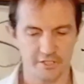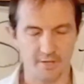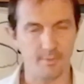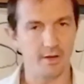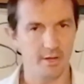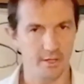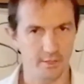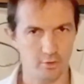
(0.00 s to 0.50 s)

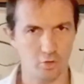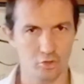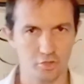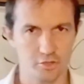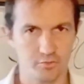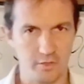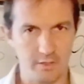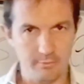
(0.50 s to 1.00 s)
So my
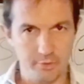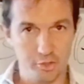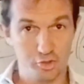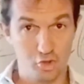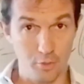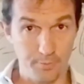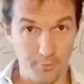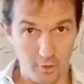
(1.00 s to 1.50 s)
unconscious, remember the
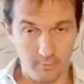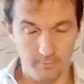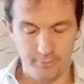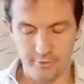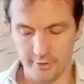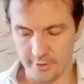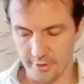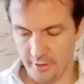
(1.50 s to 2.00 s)

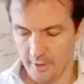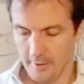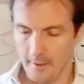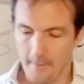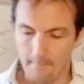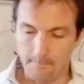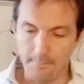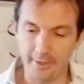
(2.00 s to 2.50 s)
supercomputer,
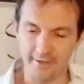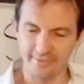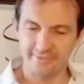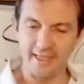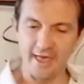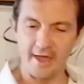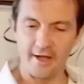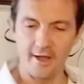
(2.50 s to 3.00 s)

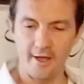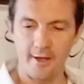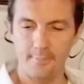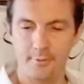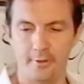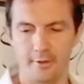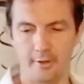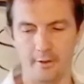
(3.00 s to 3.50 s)
picked
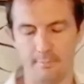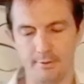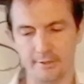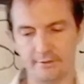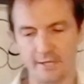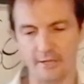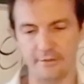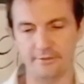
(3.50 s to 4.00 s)

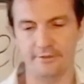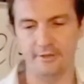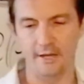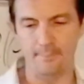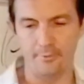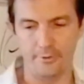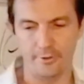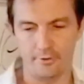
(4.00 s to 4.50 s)
that
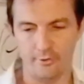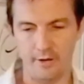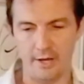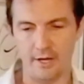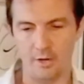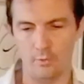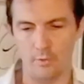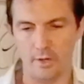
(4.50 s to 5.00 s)
thing up on the
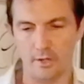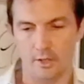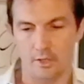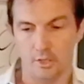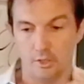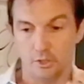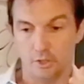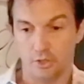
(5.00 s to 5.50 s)
ground and went,